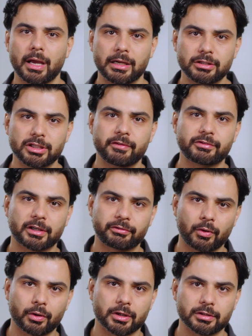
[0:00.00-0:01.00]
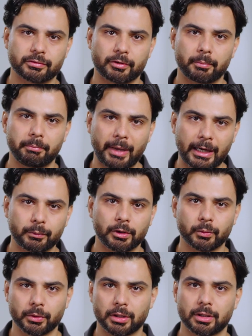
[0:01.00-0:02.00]
and shift our focus from
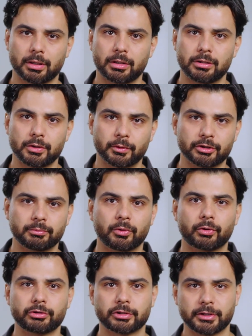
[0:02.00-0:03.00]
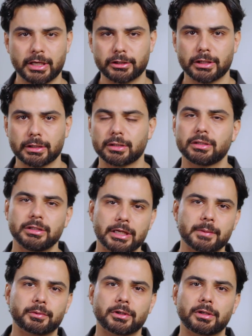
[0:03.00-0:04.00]
manual work towards more strategic,
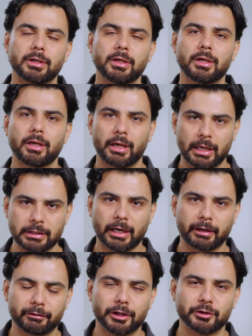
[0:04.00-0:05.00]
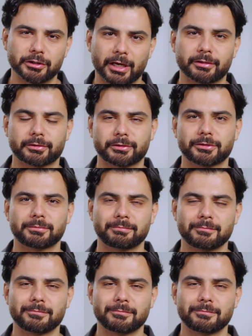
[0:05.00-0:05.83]
deeper, and high-value tasks.